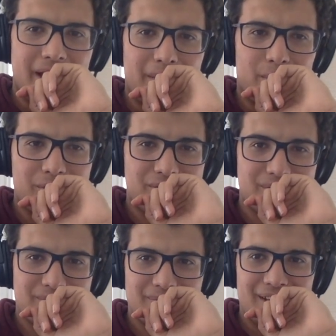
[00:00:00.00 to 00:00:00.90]

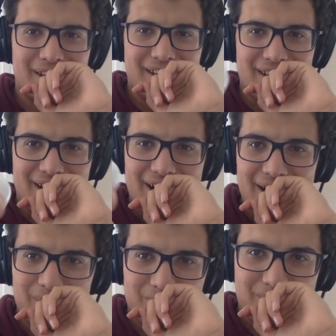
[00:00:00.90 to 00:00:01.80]
AirPods. Yep.
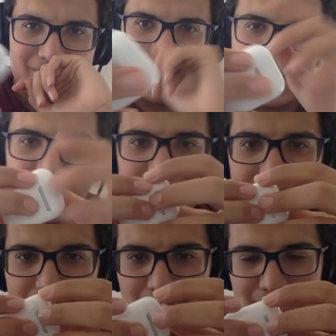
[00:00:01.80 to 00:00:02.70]
Um,
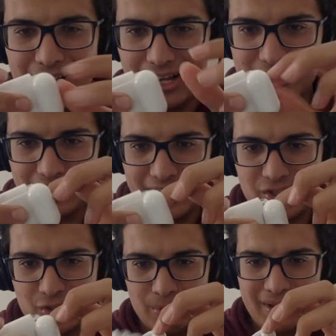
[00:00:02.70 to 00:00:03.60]
um, so let's
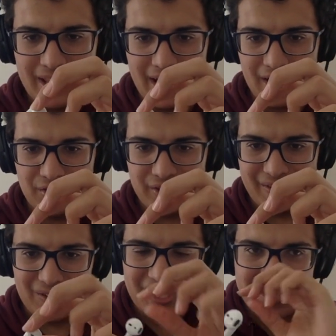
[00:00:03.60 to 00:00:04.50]
just zoom in there. I don't know if
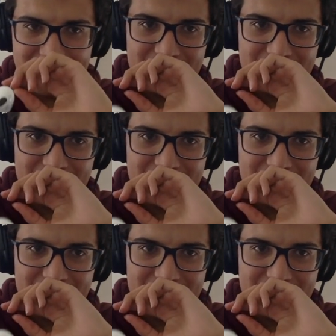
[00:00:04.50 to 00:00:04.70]
you guys can